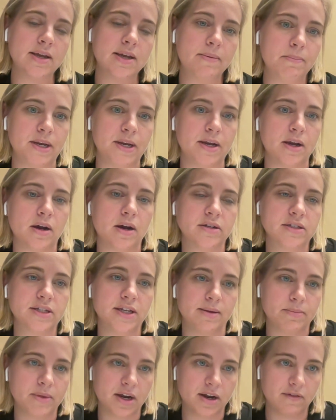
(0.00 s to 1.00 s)
BDR
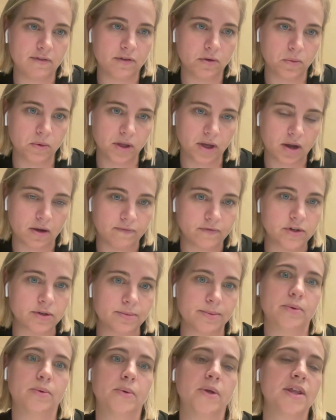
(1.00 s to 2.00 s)
team that I feel really
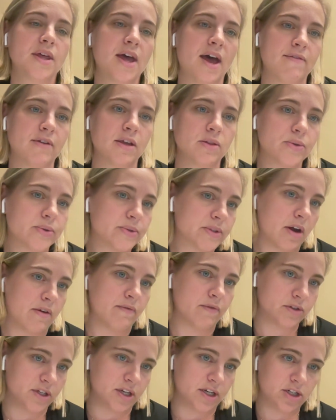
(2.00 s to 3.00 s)
comfortable with having those
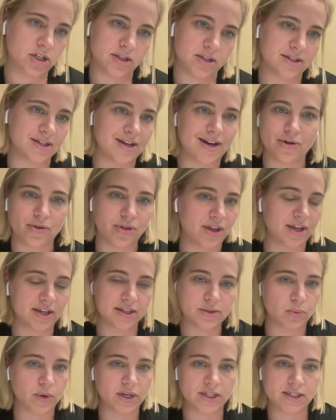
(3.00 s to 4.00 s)
conversations, and I don't think
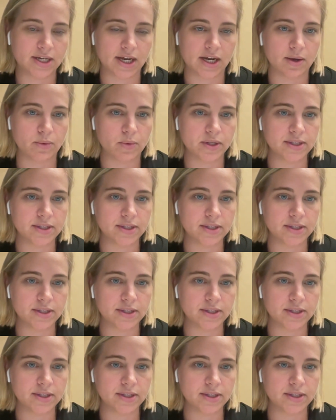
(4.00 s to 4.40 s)
it's wasting anyone's